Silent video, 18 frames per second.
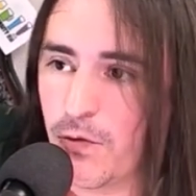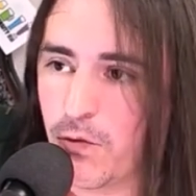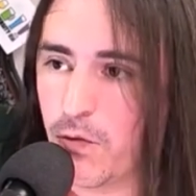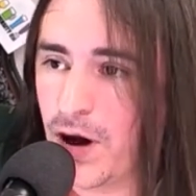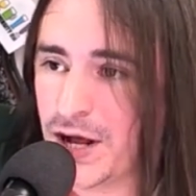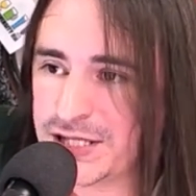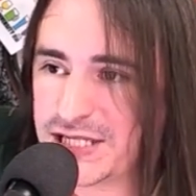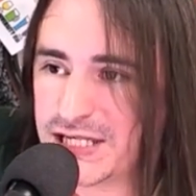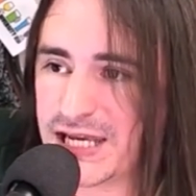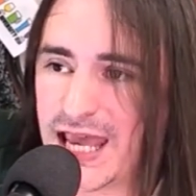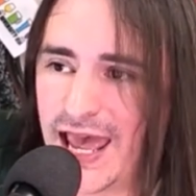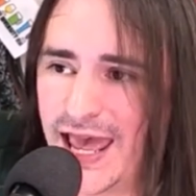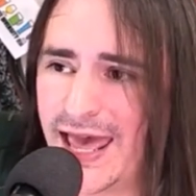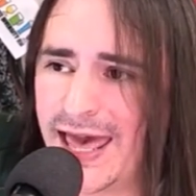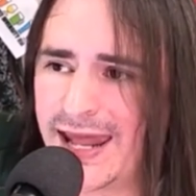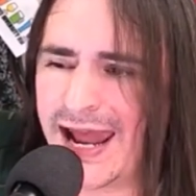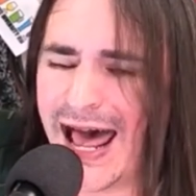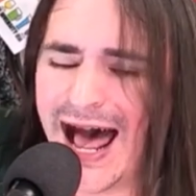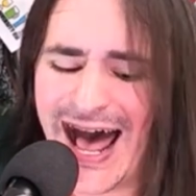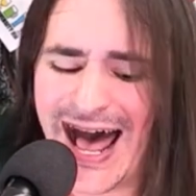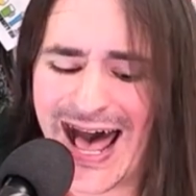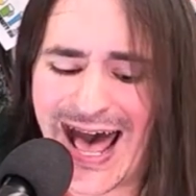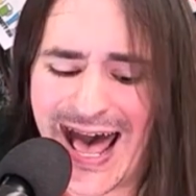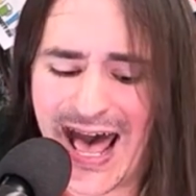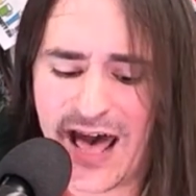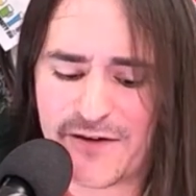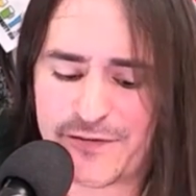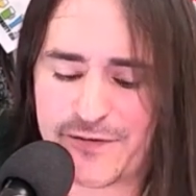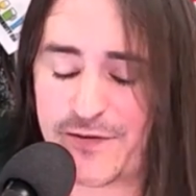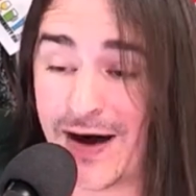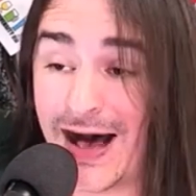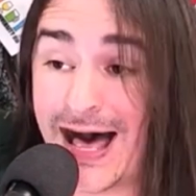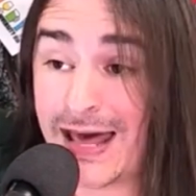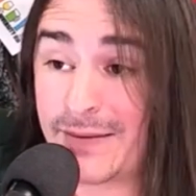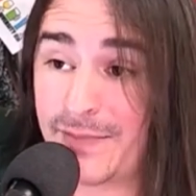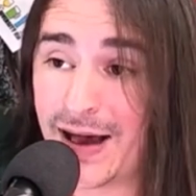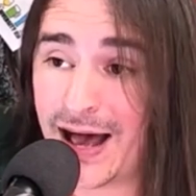Once again, I find